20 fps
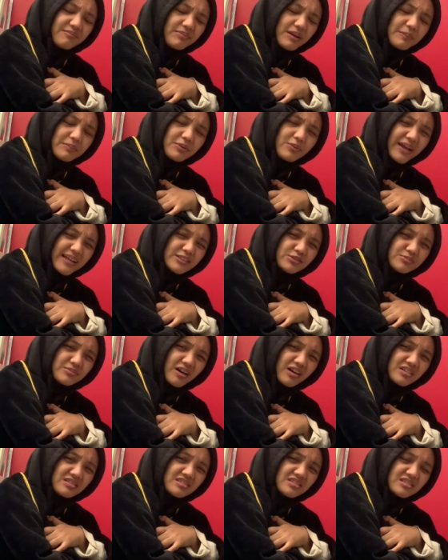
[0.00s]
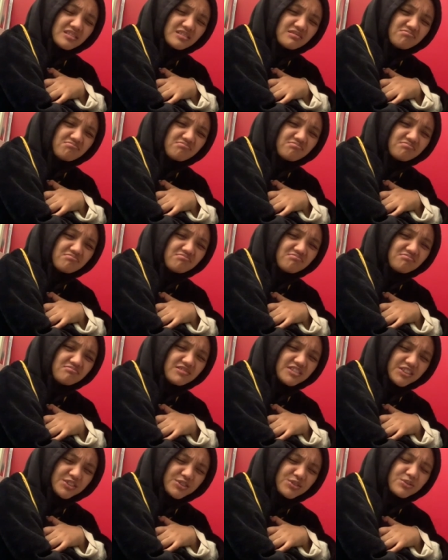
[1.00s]
blabbered way too much.
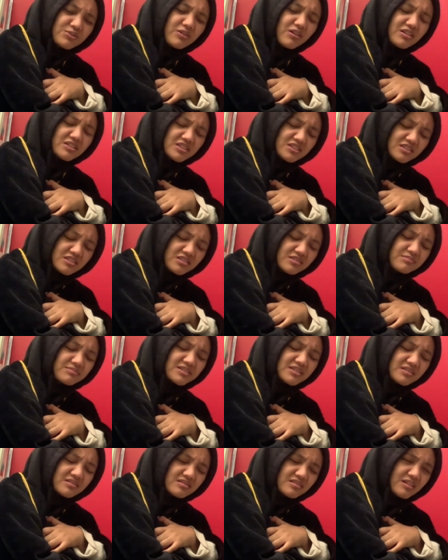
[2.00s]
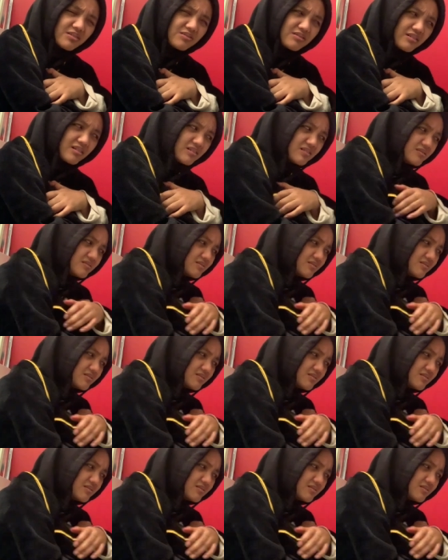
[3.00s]
Do you watch the Ron?